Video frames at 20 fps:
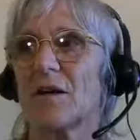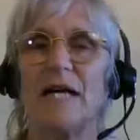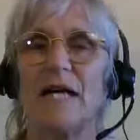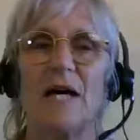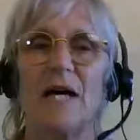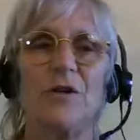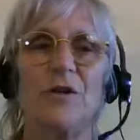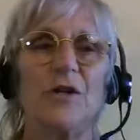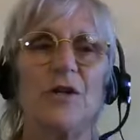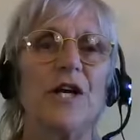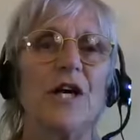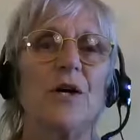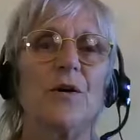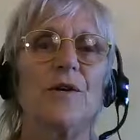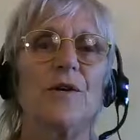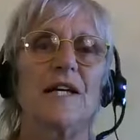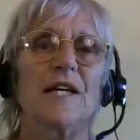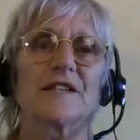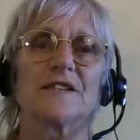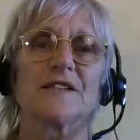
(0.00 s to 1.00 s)
now you know
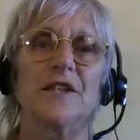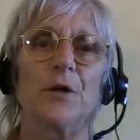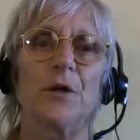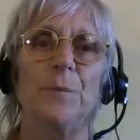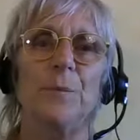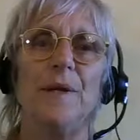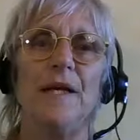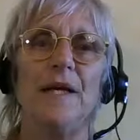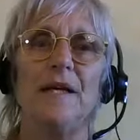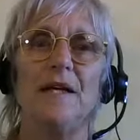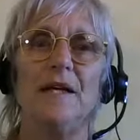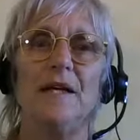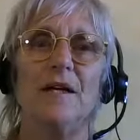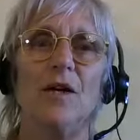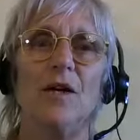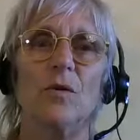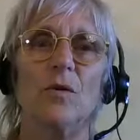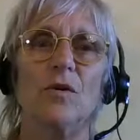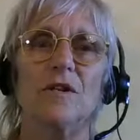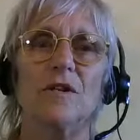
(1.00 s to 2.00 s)
there's no me you
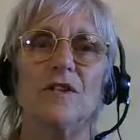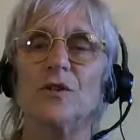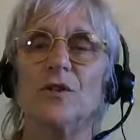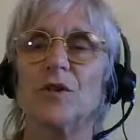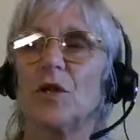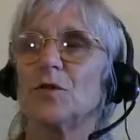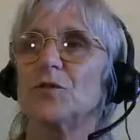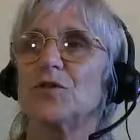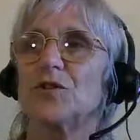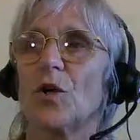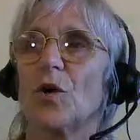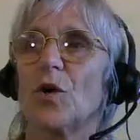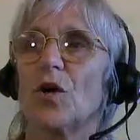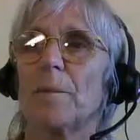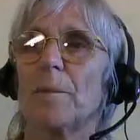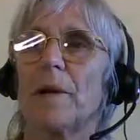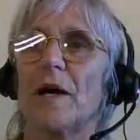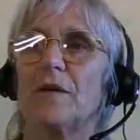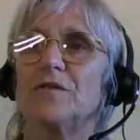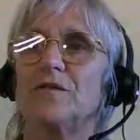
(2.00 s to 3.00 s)
don't you don't talk
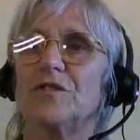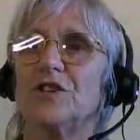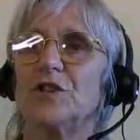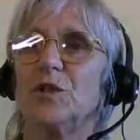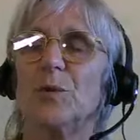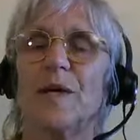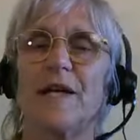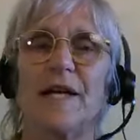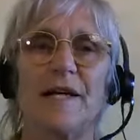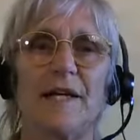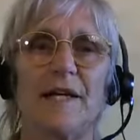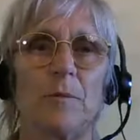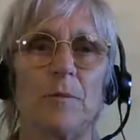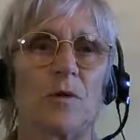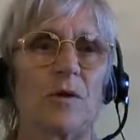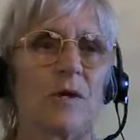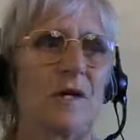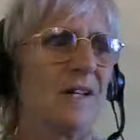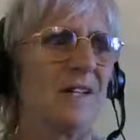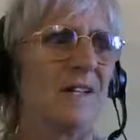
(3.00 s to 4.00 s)
about doing
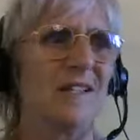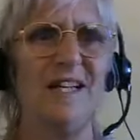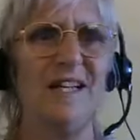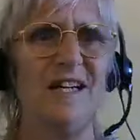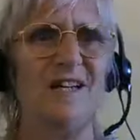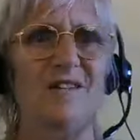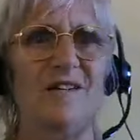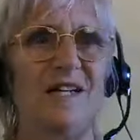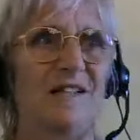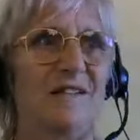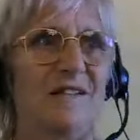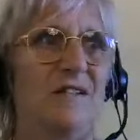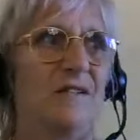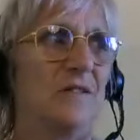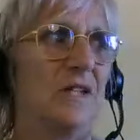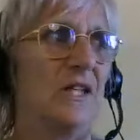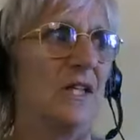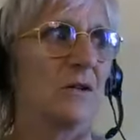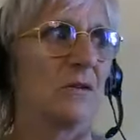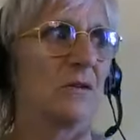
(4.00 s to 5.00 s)
anymore no i
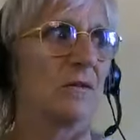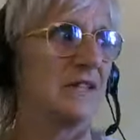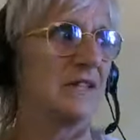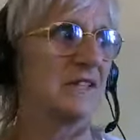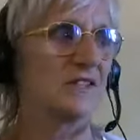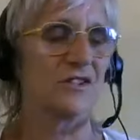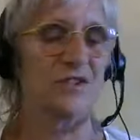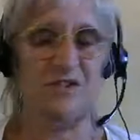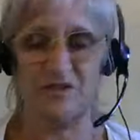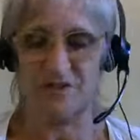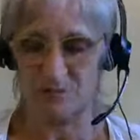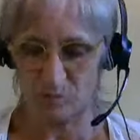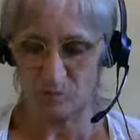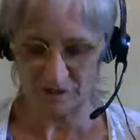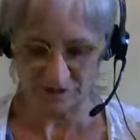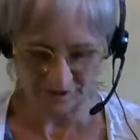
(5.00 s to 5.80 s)
don't know it's just